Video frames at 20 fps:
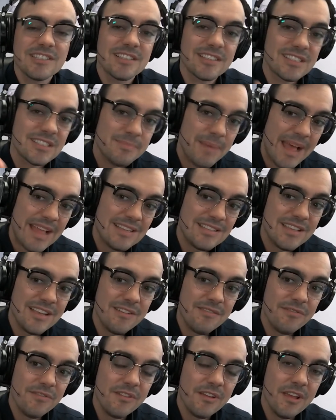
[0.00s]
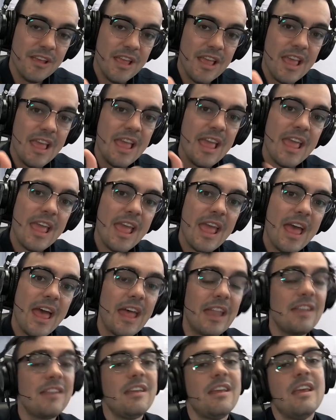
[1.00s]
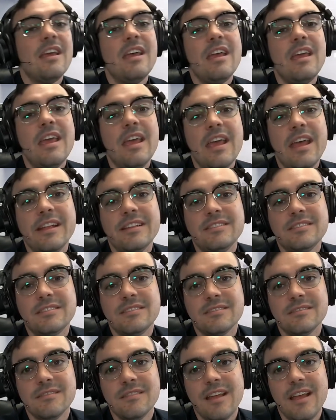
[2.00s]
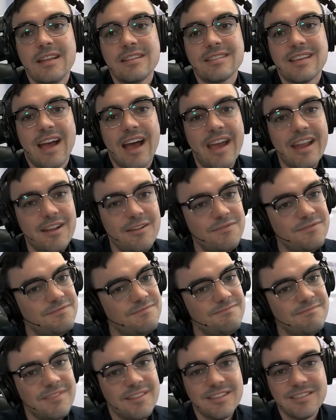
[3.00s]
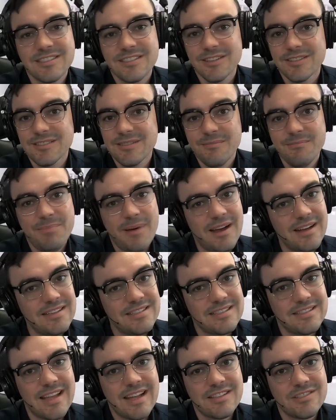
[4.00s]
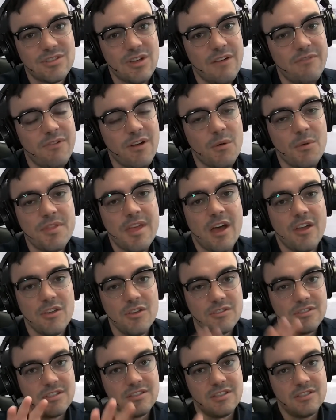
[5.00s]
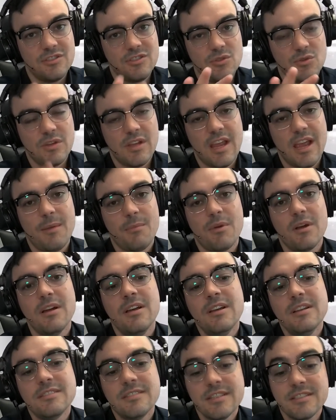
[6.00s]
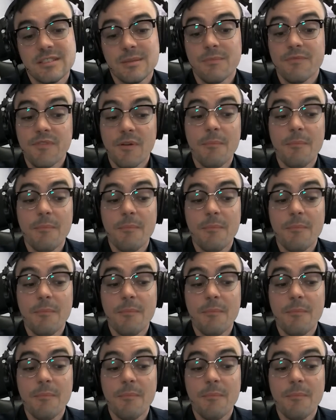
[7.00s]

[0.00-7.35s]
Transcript: It's expensive, and it's it's kind of, there's still some bugs in that software without using the two camera system.